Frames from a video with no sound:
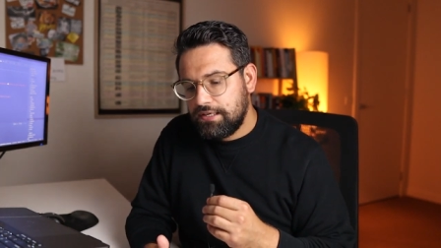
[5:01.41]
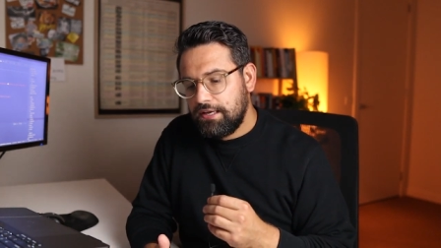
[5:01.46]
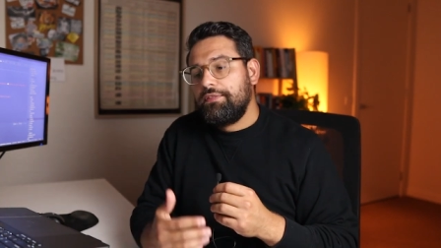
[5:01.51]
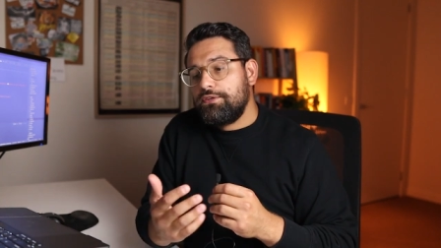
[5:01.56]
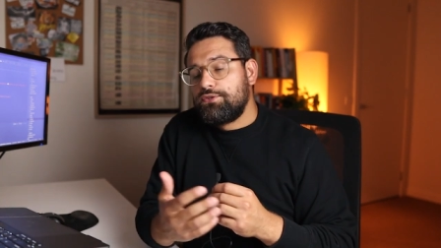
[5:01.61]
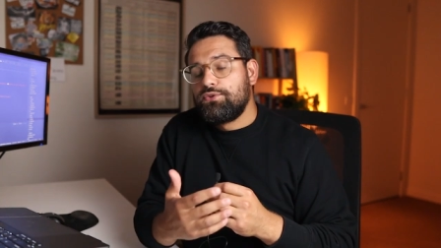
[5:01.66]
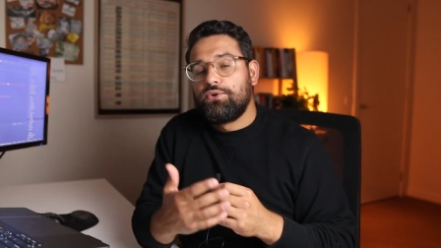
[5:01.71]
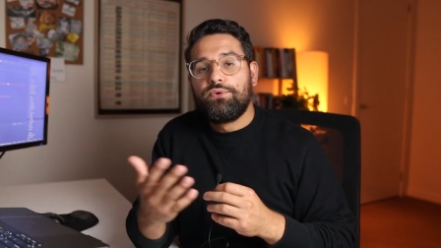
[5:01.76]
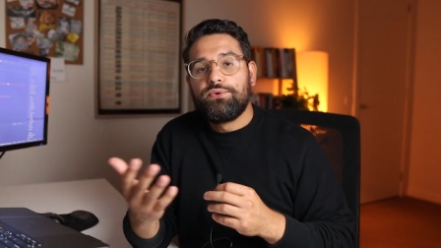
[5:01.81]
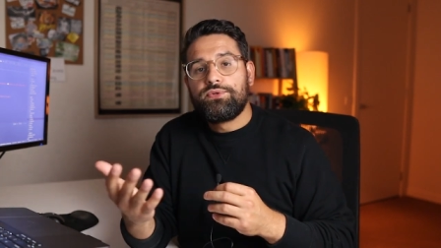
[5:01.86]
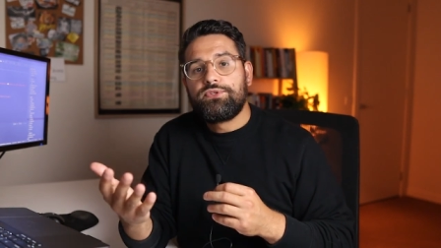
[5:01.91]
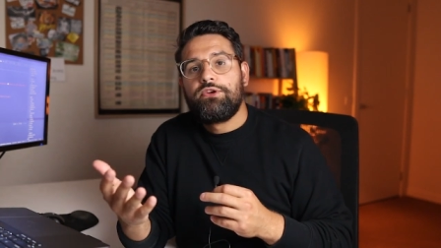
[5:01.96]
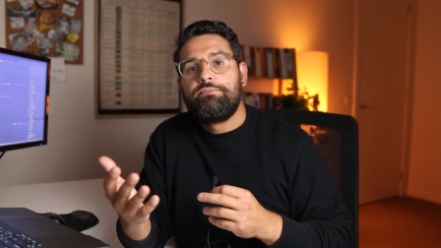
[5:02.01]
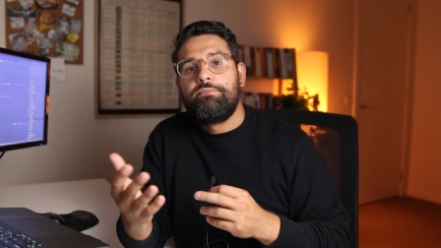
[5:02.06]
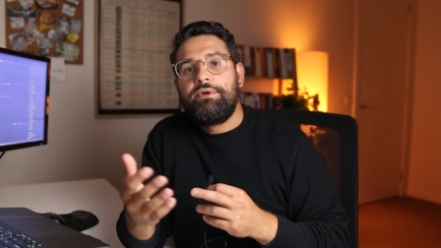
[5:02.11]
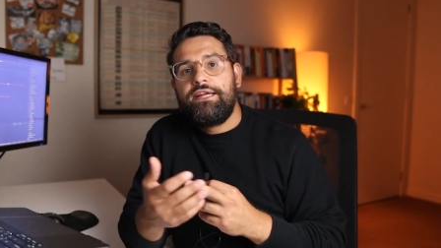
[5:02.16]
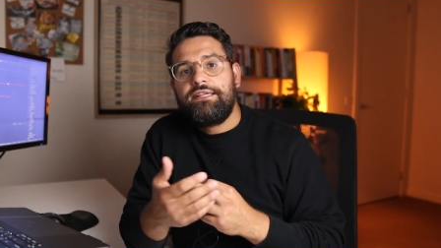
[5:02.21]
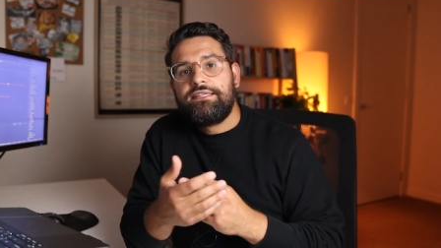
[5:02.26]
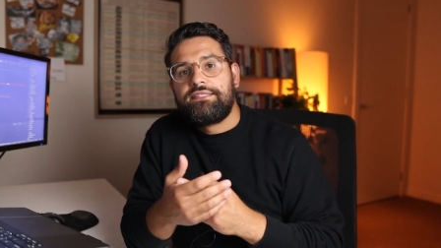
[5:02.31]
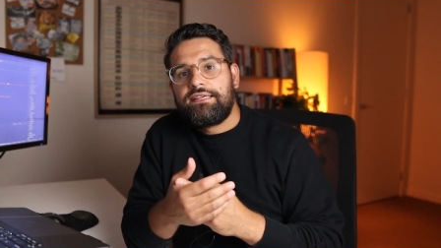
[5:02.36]
And this also
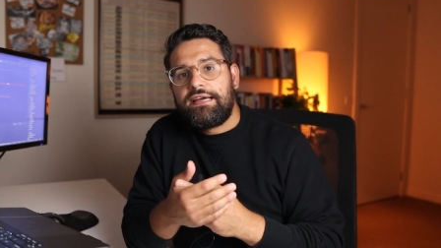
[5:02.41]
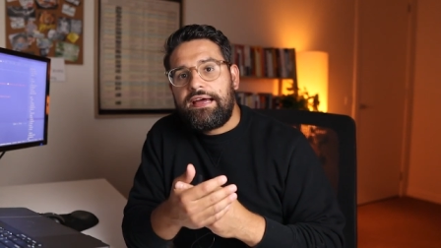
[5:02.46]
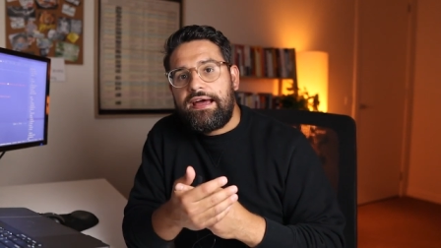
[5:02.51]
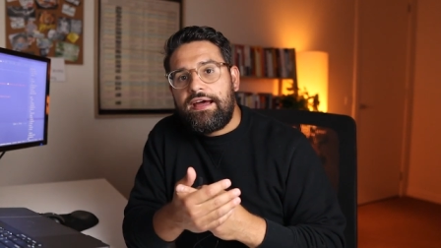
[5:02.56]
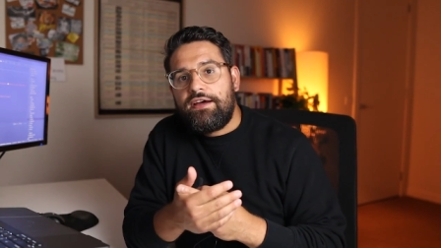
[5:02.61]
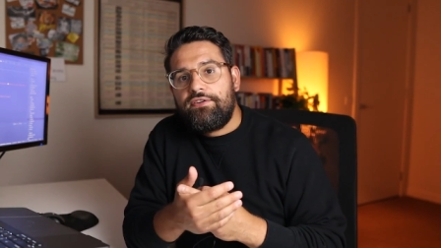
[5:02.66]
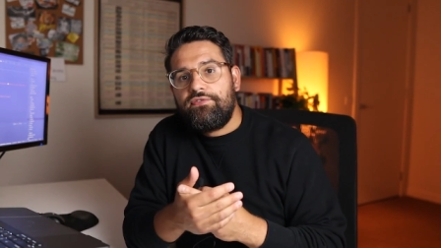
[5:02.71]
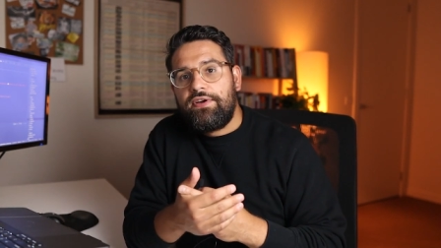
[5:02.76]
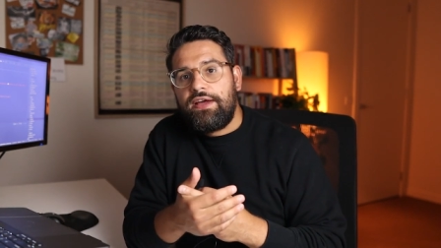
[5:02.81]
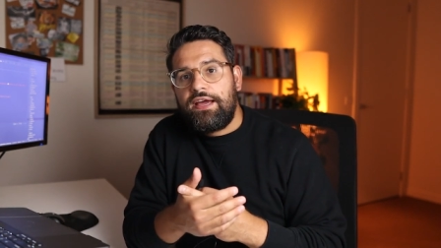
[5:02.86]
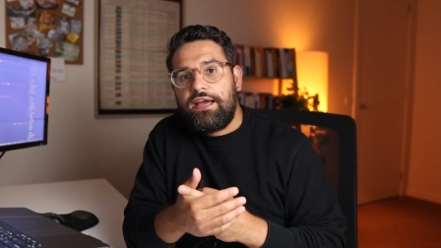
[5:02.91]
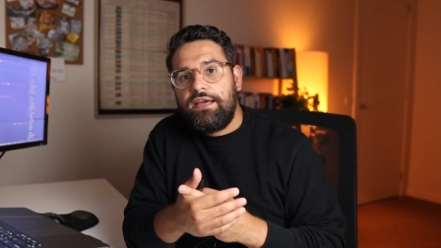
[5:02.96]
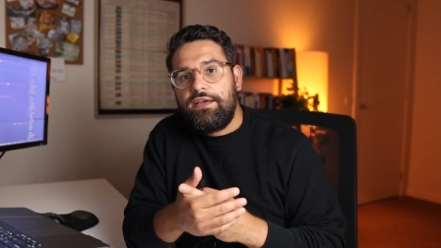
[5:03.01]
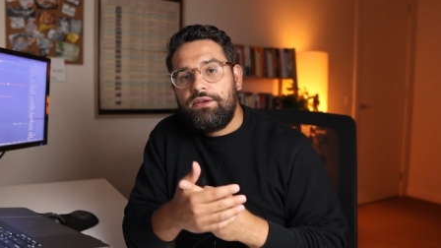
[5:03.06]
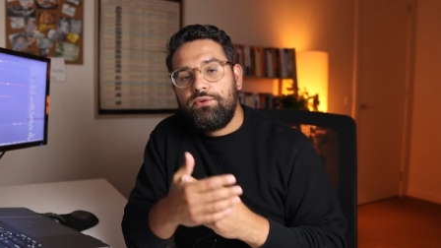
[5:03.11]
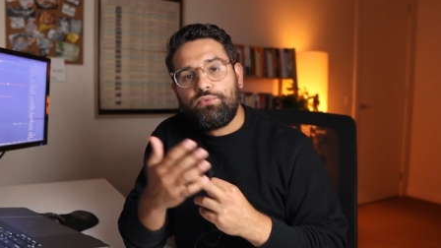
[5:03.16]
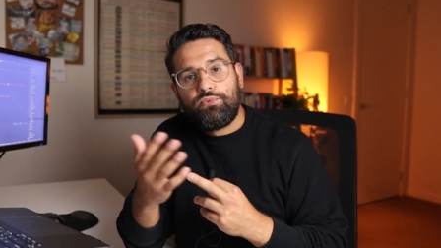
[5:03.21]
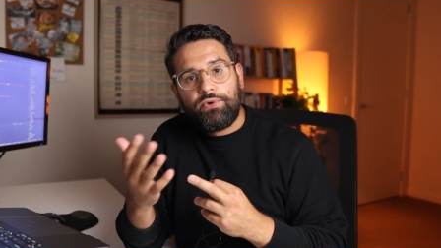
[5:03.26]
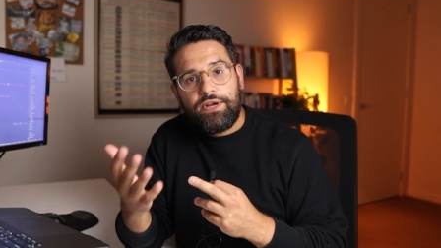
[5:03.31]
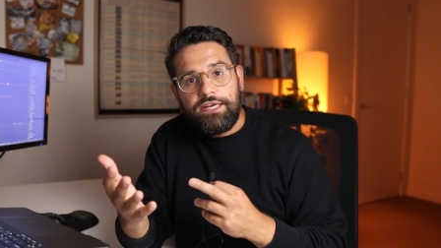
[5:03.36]
means to have
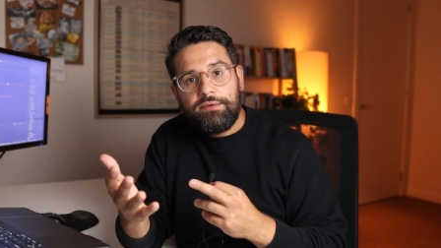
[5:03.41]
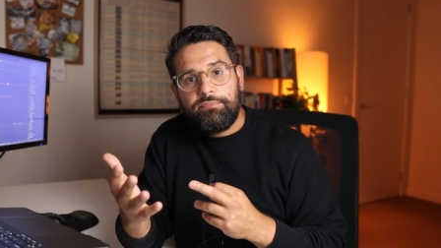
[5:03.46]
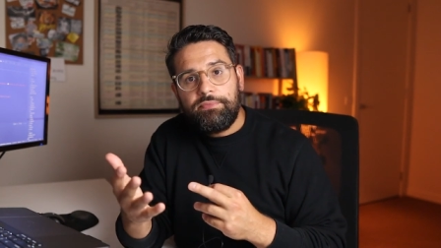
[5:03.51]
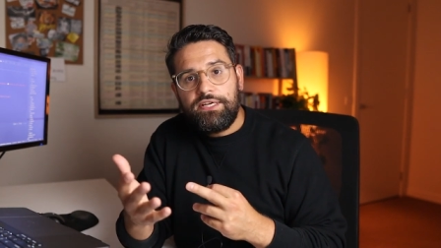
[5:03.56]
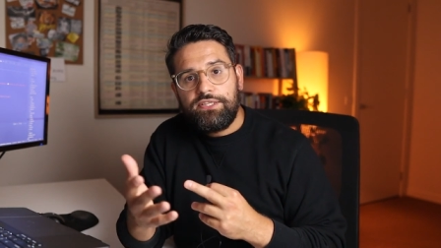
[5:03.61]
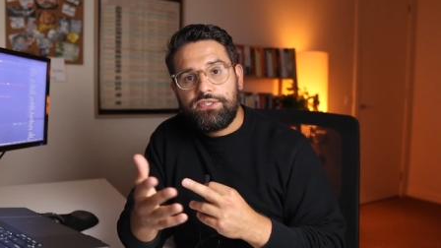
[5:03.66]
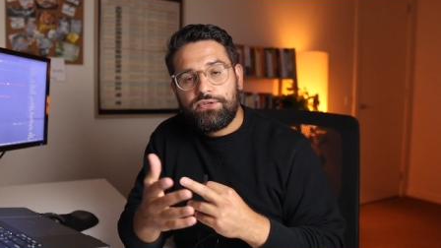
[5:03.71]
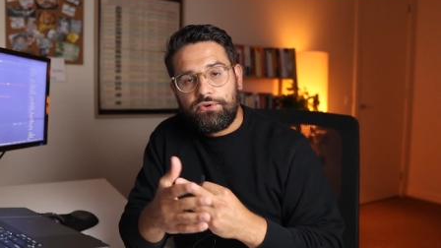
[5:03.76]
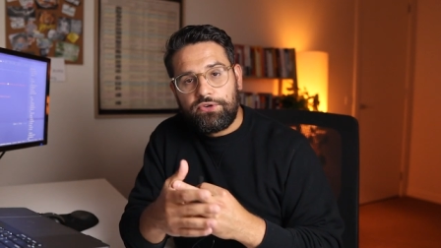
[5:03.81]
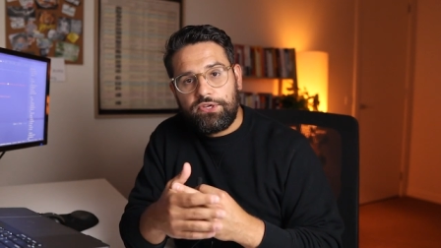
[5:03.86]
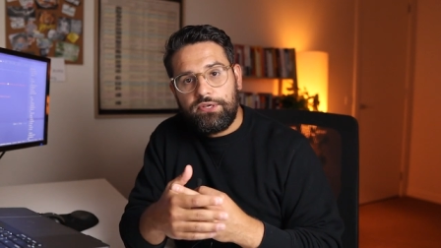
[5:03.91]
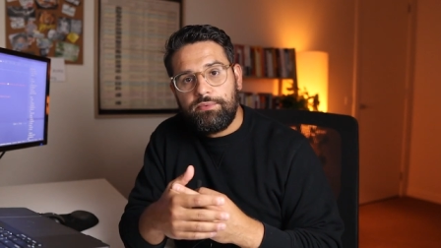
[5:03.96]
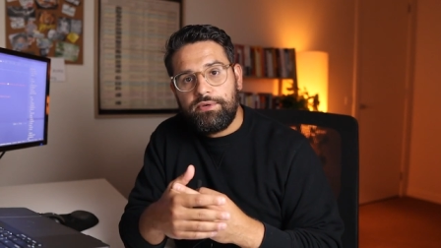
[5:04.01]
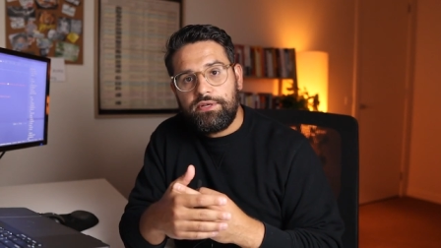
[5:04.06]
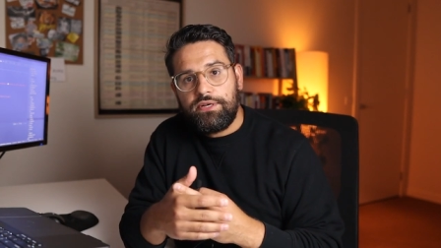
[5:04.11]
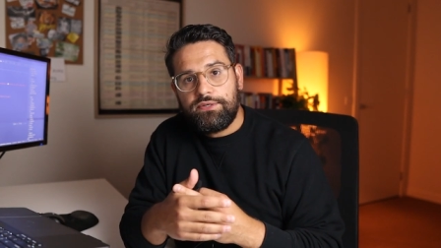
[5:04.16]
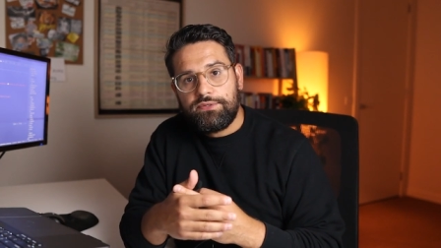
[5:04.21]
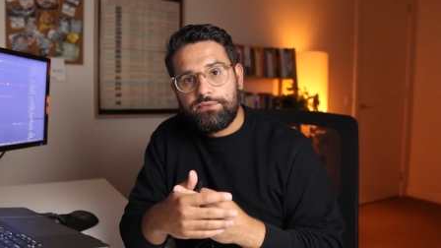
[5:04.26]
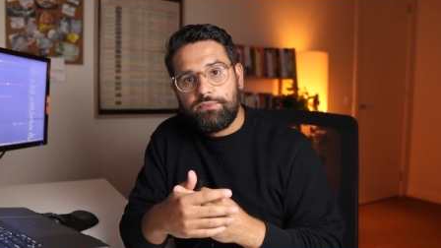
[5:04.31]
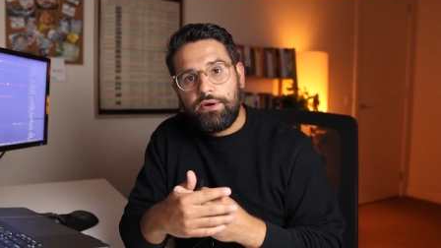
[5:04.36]
a README
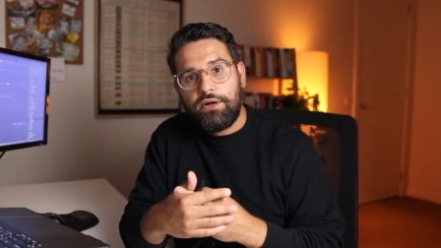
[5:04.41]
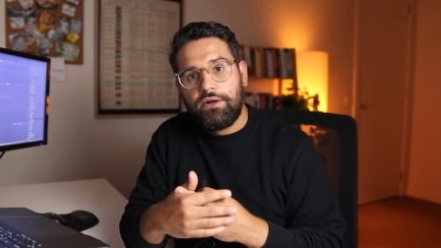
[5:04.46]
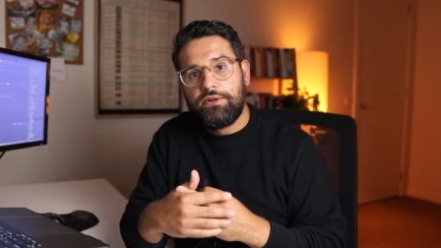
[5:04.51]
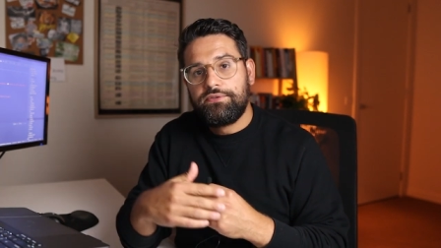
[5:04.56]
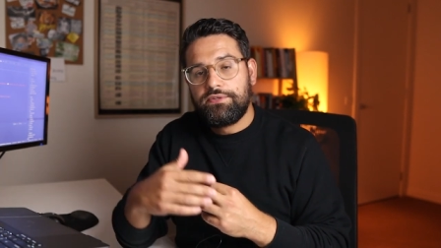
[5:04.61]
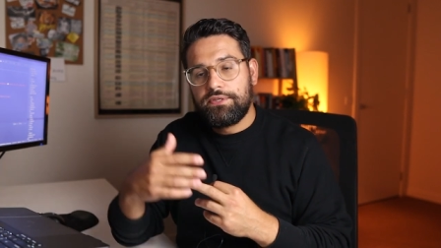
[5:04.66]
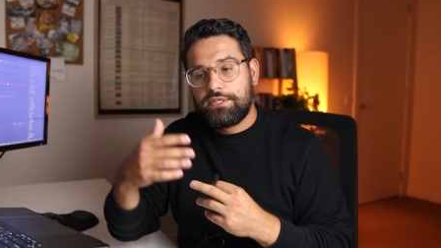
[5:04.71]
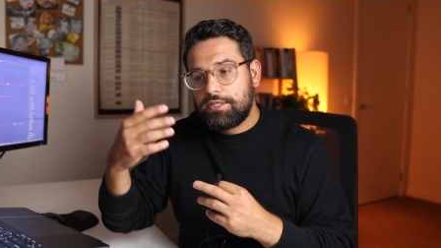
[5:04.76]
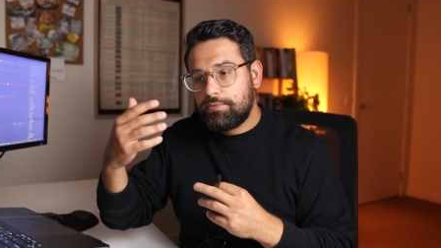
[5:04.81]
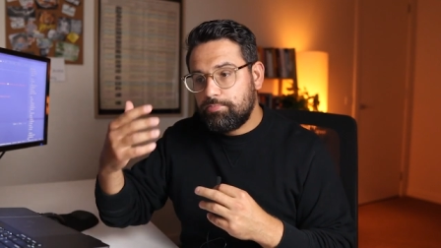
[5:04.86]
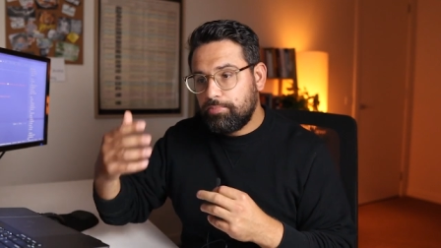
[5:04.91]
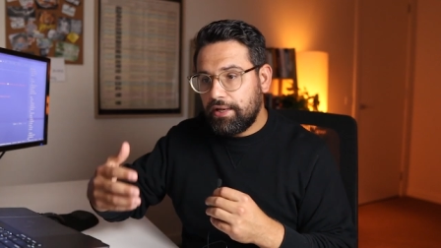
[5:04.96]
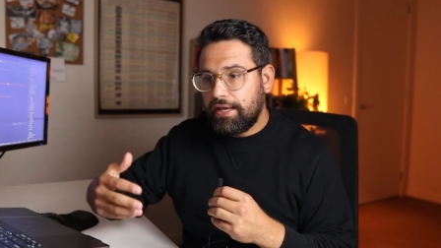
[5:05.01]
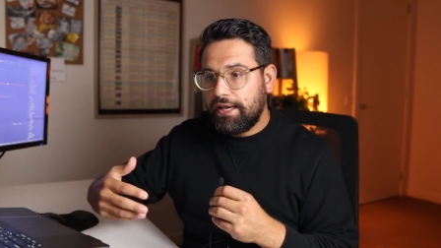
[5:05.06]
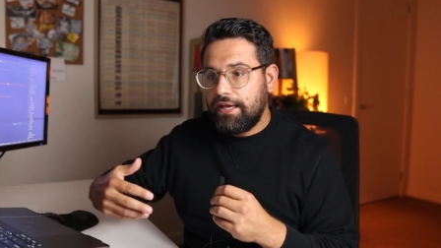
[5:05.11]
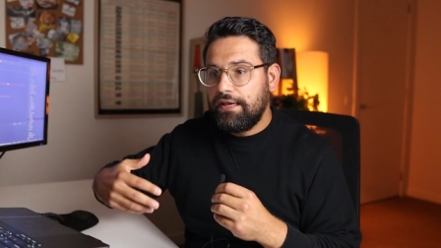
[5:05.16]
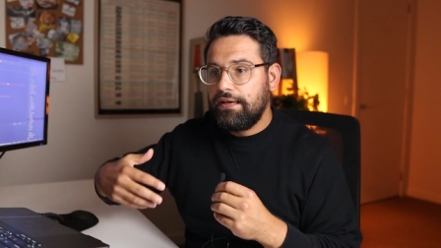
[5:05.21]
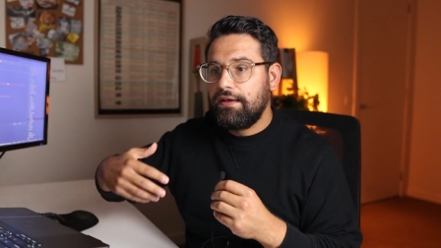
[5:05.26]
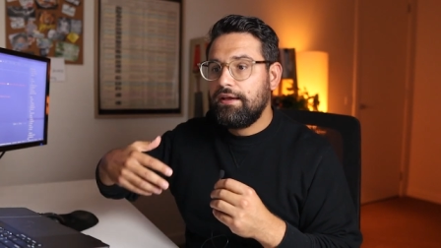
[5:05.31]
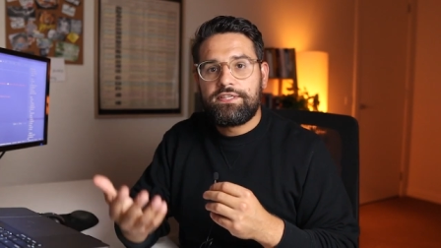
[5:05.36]
document as well,
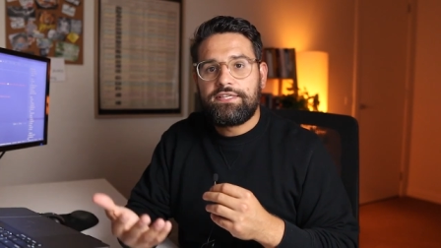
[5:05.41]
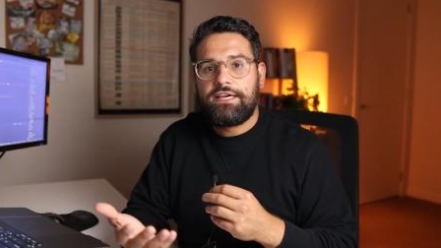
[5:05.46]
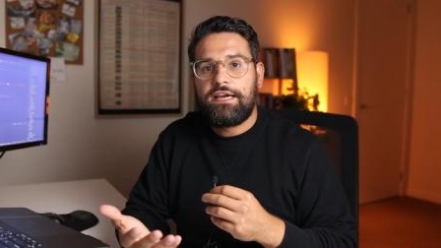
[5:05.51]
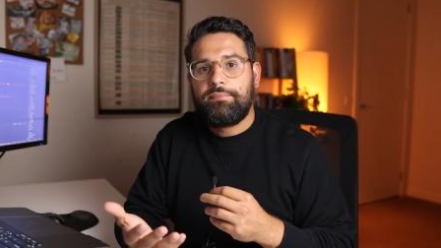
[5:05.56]
displaying what's